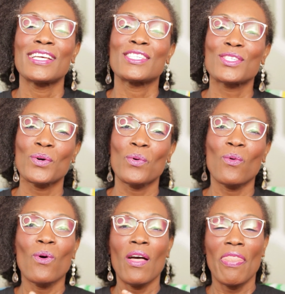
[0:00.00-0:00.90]

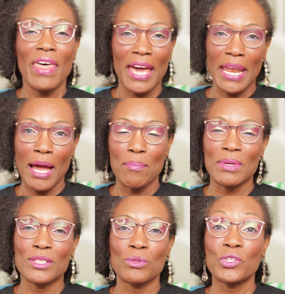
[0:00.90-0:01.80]
So that
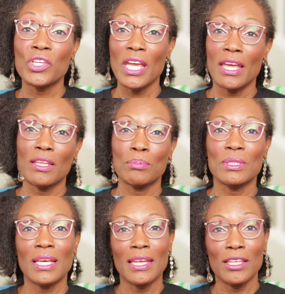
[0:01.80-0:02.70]
happened. So she ended up
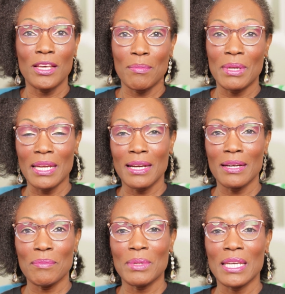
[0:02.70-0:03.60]
staying in
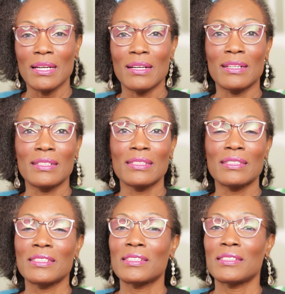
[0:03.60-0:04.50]
Dominica
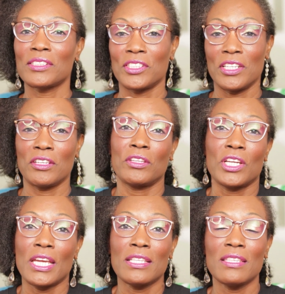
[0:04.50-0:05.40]
because the
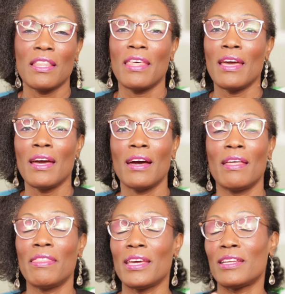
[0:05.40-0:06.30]
kids are there,
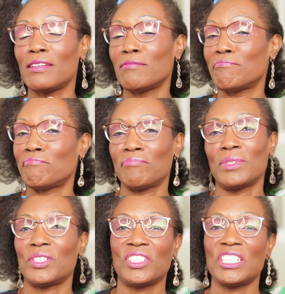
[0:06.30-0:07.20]
and then
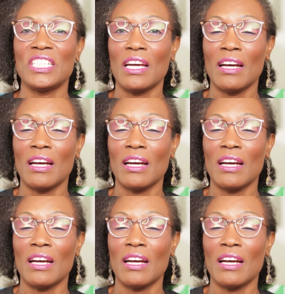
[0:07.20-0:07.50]
she